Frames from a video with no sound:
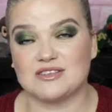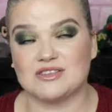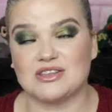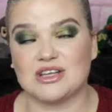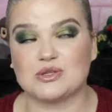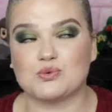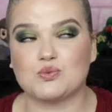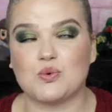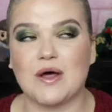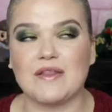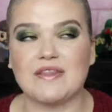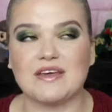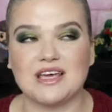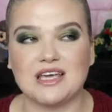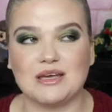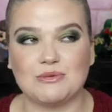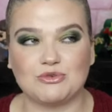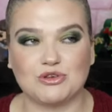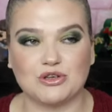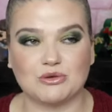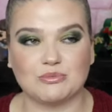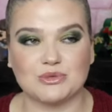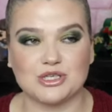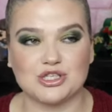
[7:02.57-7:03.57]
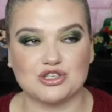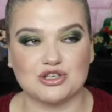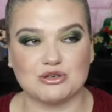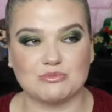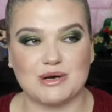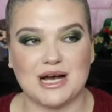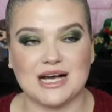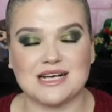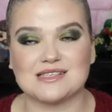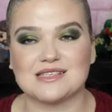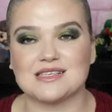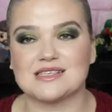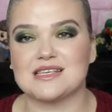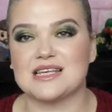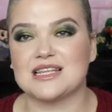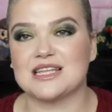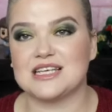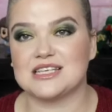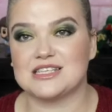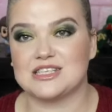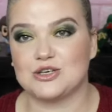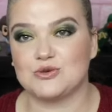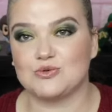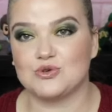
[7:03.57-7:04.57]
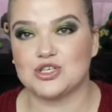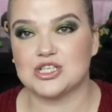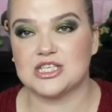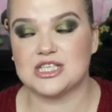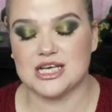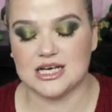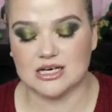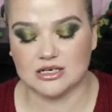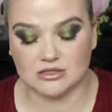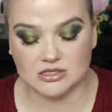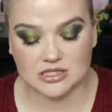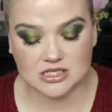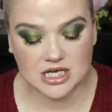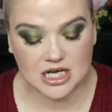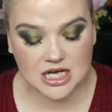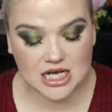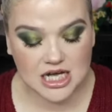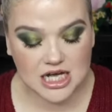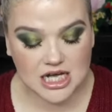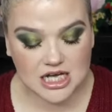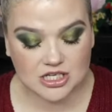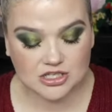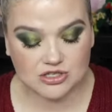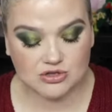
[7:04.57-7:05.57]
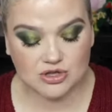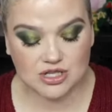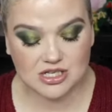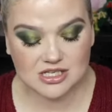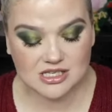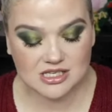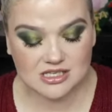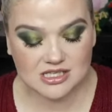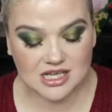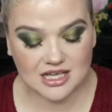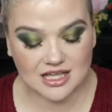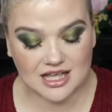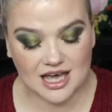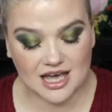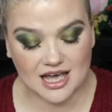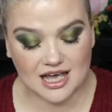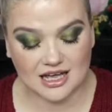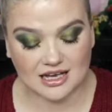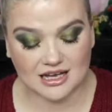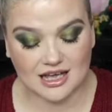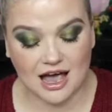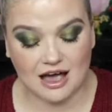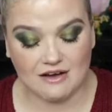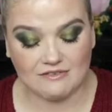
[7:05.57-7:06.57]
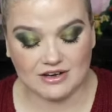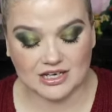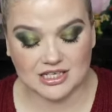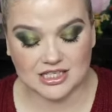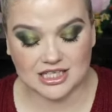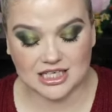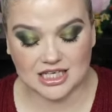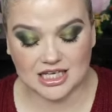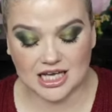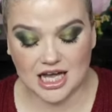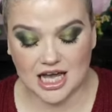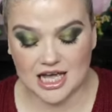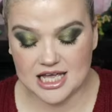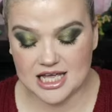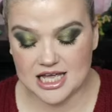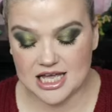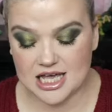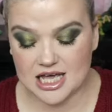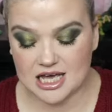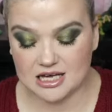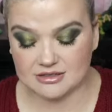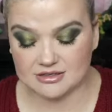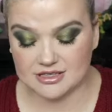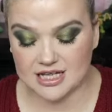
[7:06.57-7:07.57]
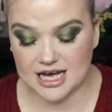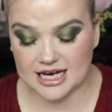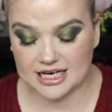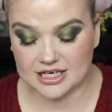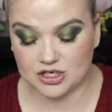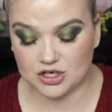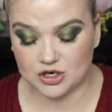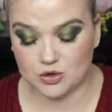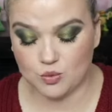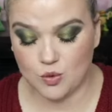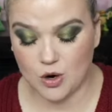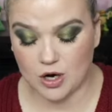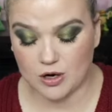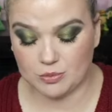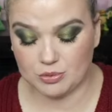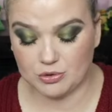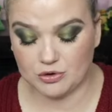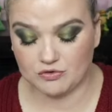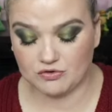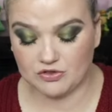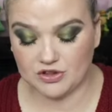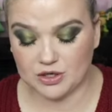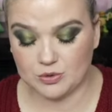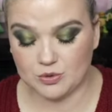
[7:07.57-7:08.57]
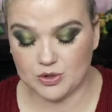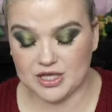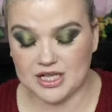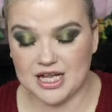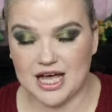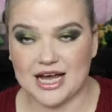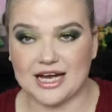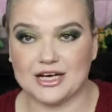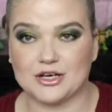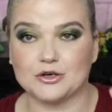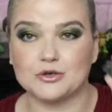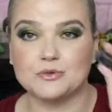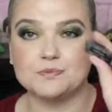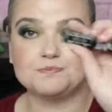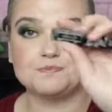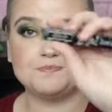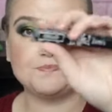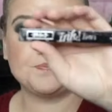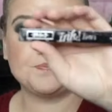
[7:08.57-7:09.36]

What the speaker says: So that's why they keep doing mystery boxes in these huge sales. So this is the Kat Von D Ink Liner, Waterproof Liquid Liner.